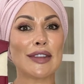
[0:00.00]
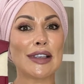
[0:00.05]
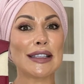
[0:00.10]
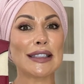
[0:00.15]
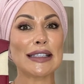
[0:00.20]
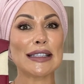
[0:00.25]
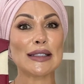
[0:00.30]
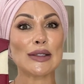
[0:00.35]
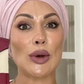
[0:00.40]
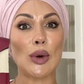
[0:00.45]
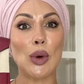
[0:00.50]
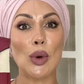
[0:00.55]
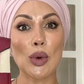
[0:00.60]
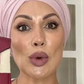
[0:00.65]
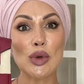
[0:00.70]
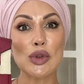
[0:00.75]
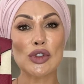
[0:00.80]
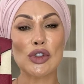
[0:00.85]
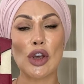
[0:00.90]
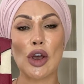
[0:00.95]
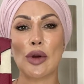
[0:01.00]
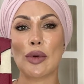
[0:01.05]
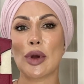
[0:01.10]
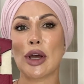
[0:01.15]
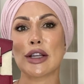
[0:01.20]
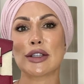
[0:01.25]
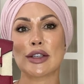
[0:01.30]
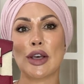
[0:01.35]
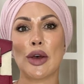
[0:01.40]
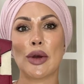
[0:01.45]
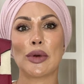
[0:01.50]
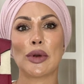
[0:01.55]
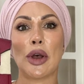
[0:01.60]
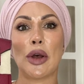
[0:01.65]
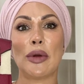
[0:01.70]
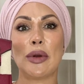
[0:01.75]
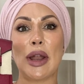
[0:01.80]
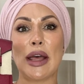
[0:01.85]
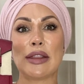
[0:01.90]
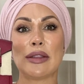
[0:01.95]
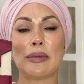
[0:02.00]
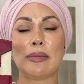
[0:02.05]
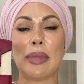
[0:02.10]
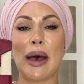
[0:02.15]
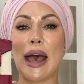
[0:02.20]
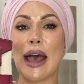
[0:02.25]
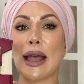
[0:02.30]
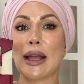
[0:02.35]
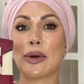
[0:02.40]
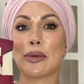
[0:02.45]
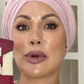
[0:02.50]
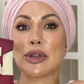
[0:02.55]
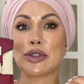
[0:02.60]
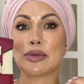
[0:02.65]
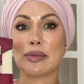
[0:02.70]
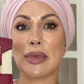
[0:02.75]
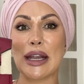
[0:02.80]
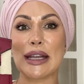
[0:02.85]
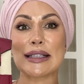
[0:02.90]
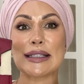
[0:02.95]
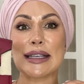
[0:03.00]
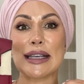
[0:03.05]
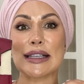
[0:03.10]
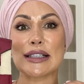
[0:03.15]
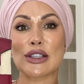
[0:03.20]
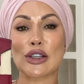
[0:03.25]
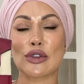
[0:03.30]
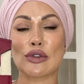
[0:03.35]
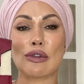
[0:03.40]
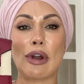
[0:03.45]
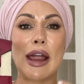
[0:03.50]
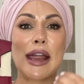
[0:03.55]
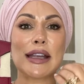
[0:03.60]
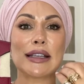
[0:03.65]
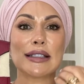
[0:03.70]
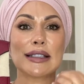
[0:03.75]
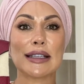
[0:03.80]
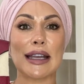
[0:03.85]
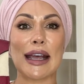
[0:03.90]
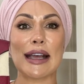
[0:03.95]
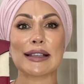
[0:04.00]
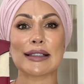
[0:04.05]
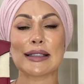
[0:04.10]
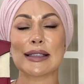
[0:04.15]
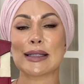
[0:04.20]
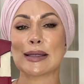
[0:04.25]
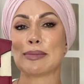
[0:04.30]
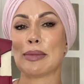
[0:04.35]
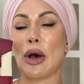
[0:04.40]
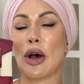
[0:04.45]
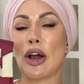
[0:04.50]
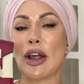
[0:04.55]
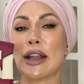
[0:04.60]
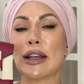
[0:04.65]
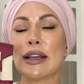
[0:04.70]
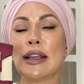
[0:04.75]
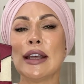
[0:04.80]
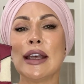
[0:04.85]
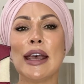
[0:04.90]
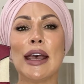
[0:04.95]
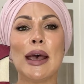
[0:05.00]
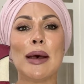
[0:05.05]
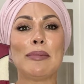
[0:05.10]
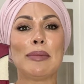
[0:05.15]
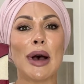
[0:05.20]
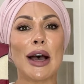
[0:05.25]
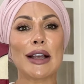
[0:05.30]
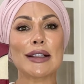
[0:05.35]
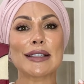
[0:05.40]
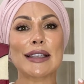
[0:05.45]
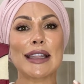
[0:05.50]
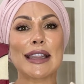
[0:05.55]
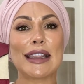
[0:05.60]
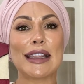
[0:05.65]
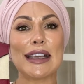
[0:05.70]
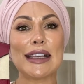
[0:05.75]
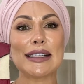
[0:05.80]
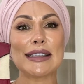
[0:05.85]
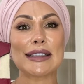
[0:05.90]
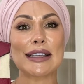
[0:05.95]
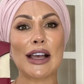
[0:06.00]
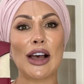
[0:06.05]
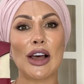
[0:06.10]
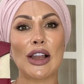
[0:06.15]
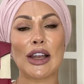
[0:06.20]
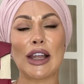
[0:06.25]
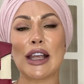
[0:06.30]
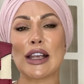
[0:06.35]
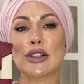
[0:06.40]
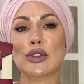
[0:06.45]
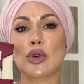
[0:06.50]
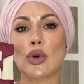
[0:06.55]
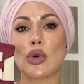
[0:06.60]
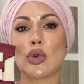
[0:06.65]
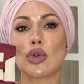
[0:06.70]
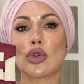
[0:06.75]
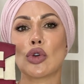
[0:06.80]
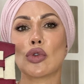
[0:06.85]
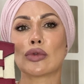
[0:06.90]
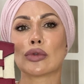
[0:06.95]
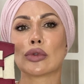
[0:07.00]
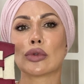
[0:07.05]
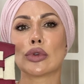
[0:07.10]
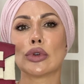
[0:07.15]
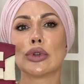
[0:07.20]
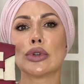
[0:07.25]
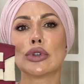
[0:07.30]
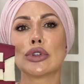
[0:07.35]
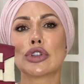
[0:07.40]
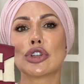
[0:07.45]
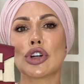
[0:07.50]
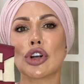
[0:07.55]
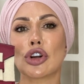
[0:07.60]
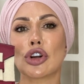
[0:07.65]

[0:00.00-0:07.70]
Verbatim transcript: This is also a Togo leather bag, which means that it's grained and has a spine, but this colour is called Rouge